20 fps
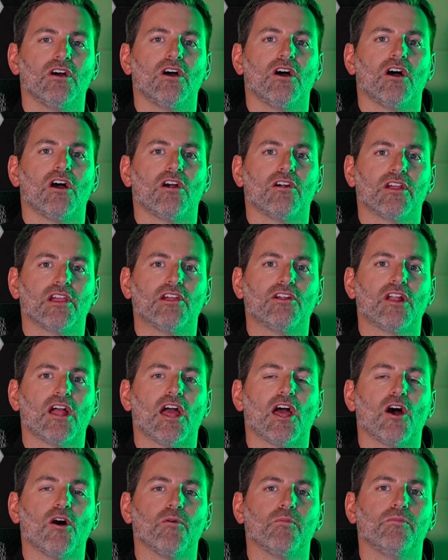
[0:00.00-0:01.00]
are here to
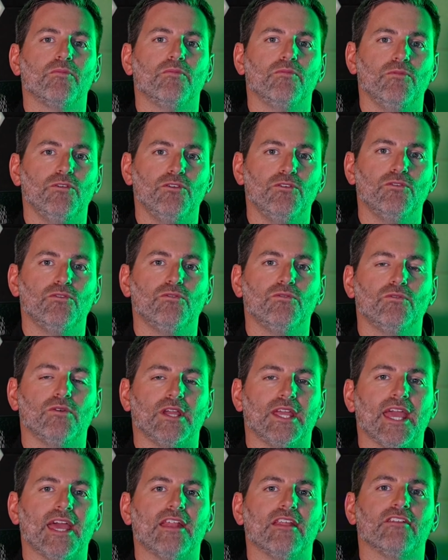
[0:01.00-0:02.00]
help you
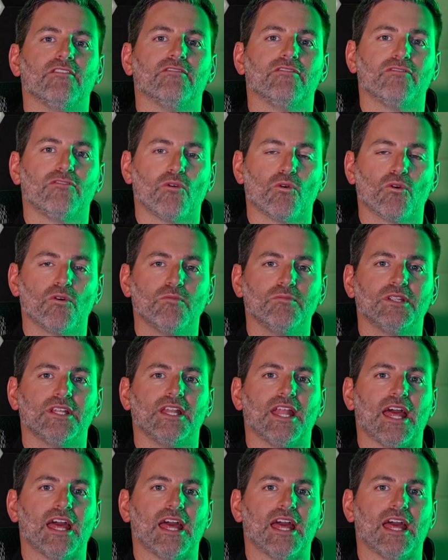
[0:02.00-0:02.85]
get informed and